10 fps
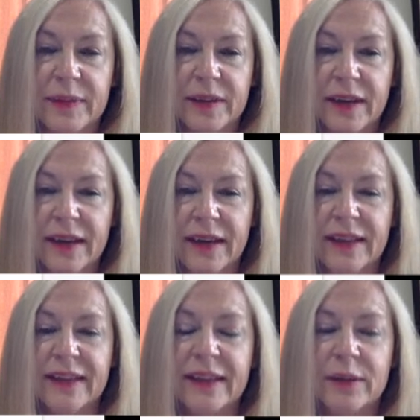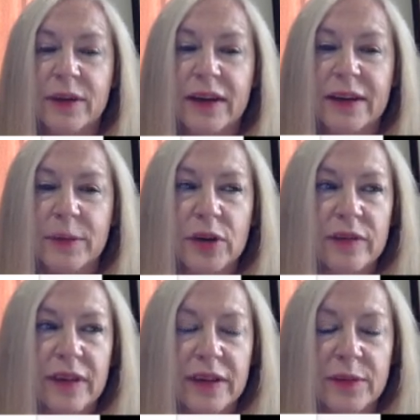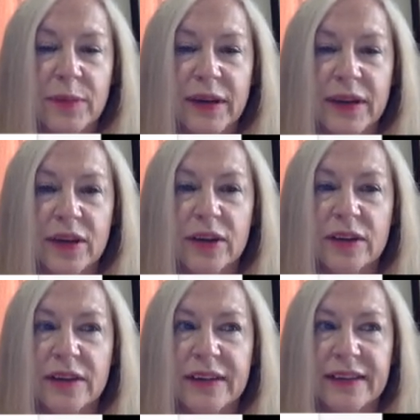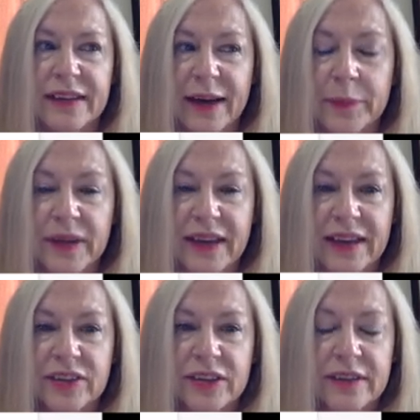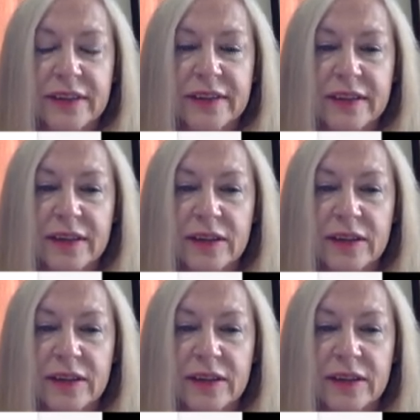Okay, I think they were kind of motivated by early applications,